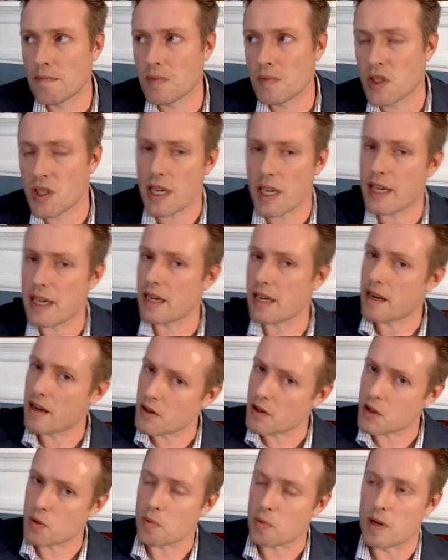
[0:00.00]
cited
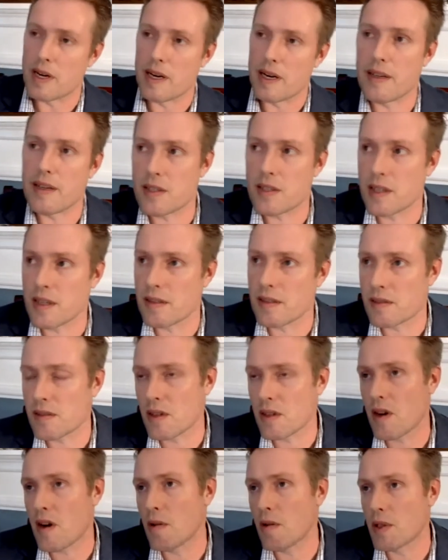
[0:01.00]
elsewhere. It's a, uh,
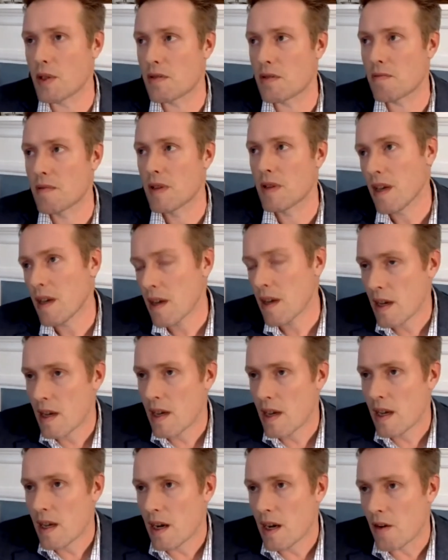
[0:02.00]
it's always
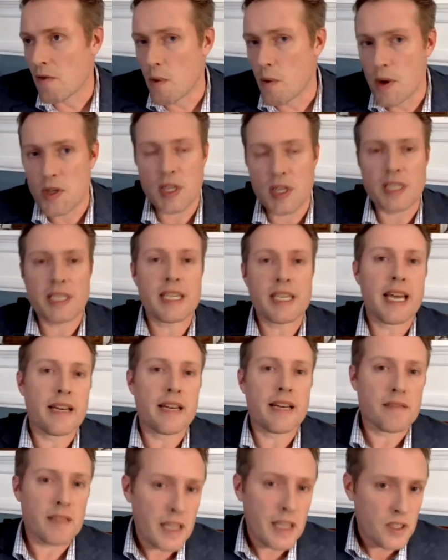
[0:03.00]
unfortunate to
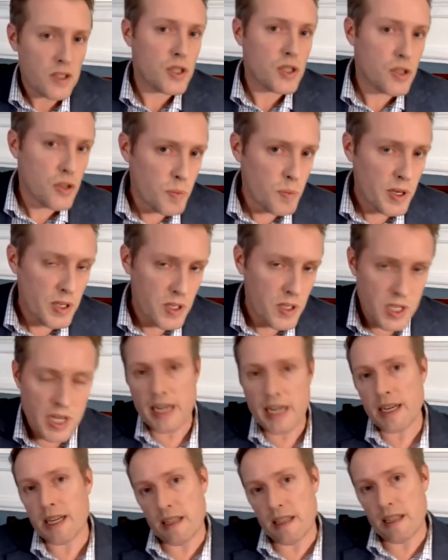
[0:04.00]
get super
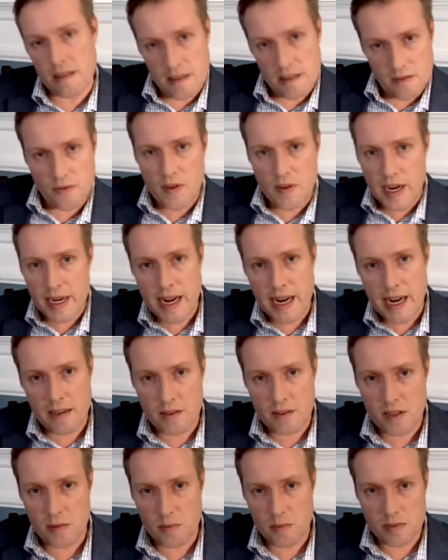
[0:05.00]
excited and then find
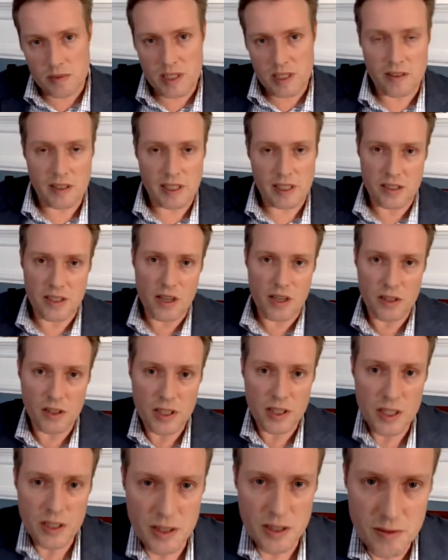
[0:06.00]
out some, you know, like
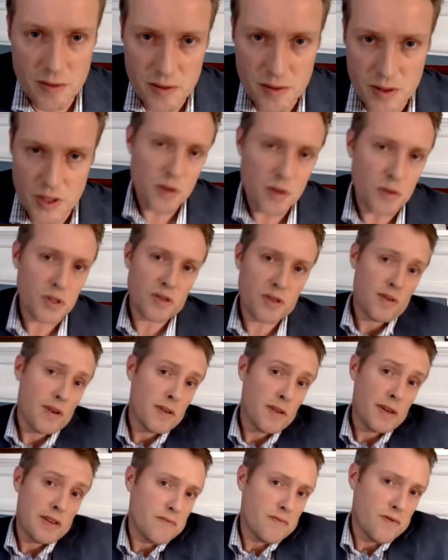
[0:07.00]
Darley or Jones have
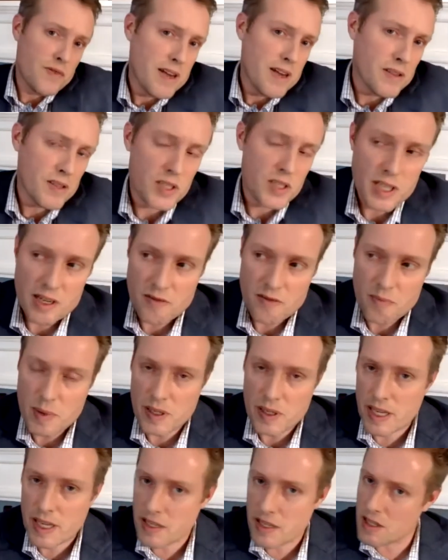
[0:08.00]
already found the stuff. But
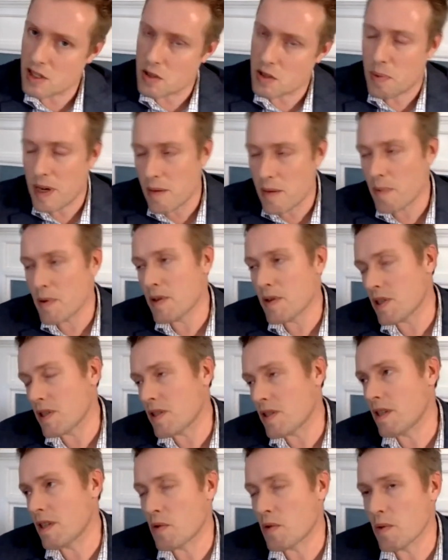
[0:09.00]
in case of these papers, it
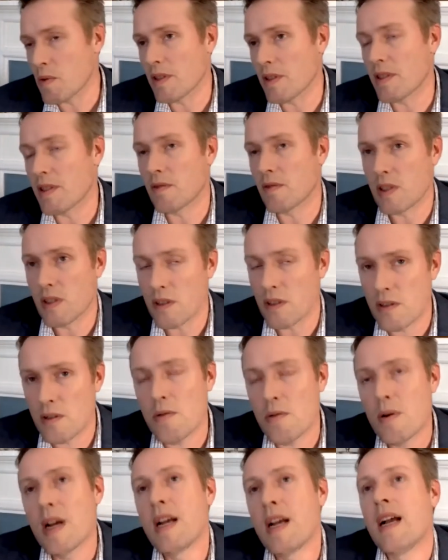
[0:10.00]
seems relatively
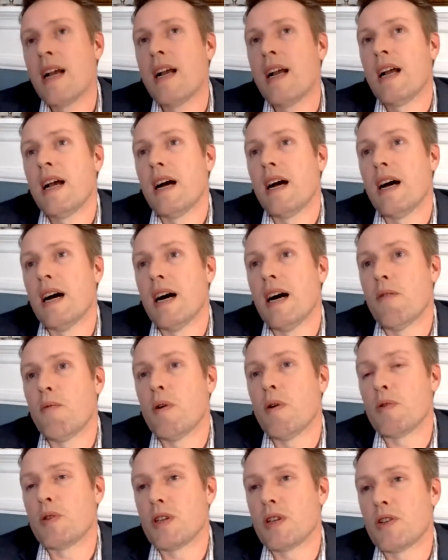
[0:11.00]
new. Uh,
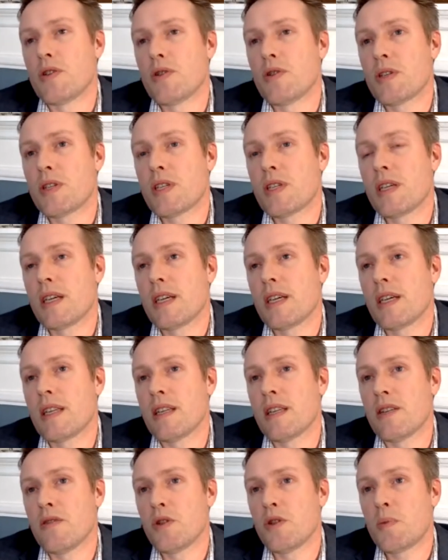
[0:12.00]
what was interesting in
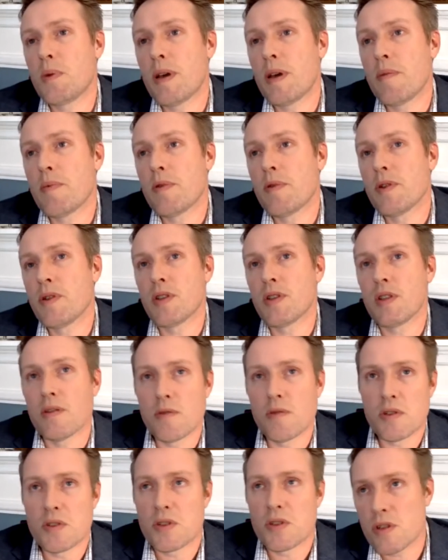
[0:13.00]
the newspaper is there
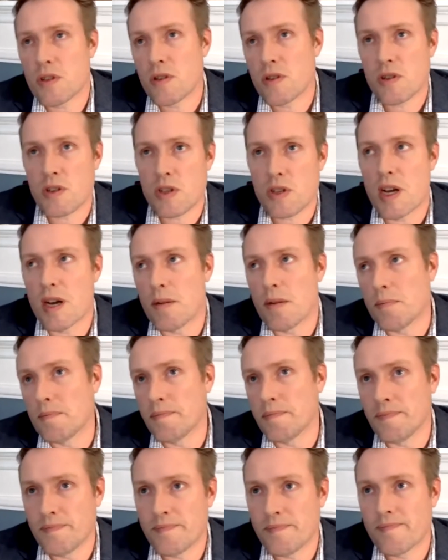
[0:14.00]
was
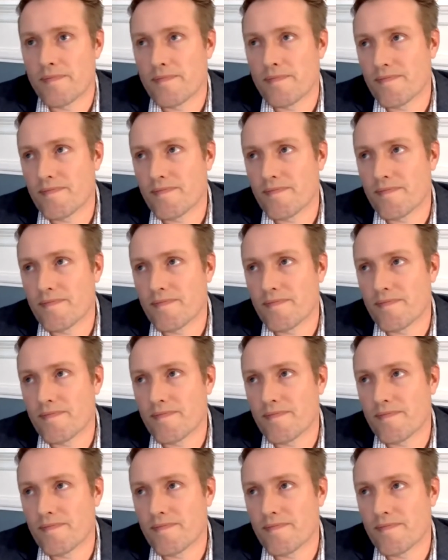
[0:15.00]
some